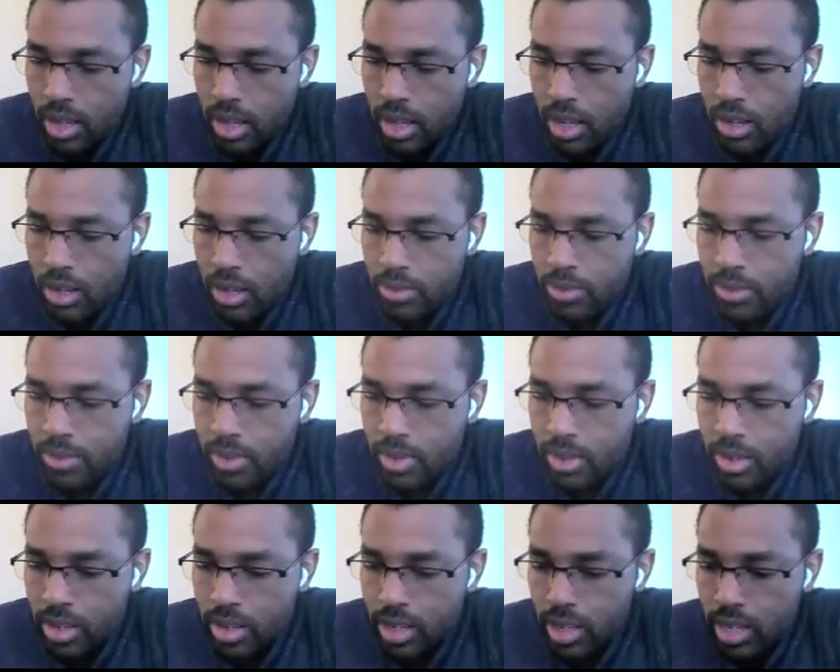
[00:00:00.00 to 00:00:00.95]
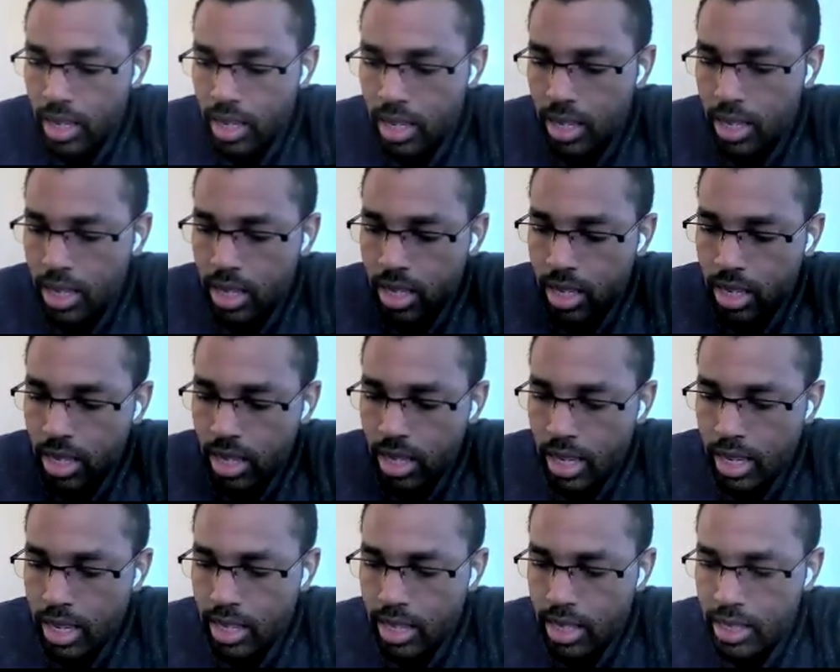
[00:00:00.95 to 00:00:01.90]
of the
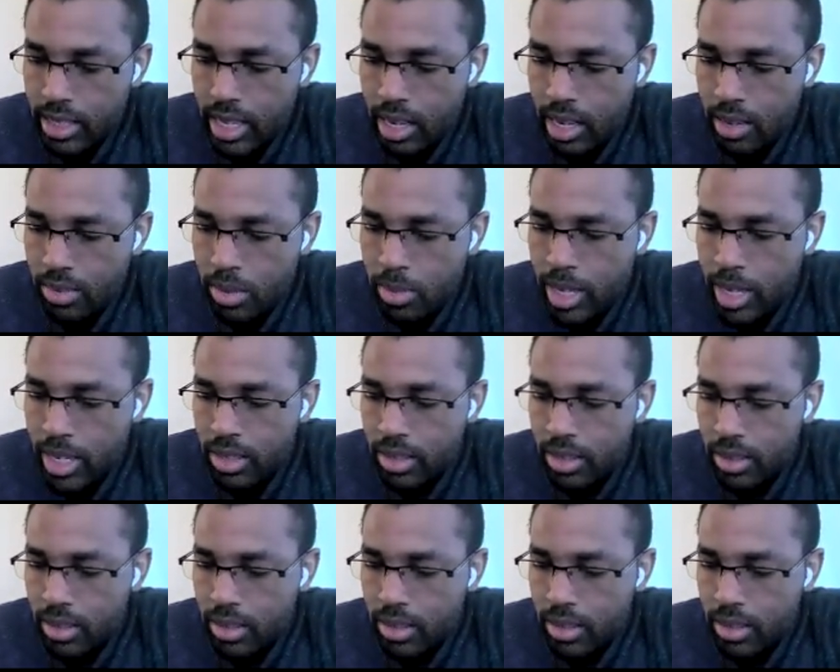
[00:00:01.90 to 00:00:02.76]
English alphabet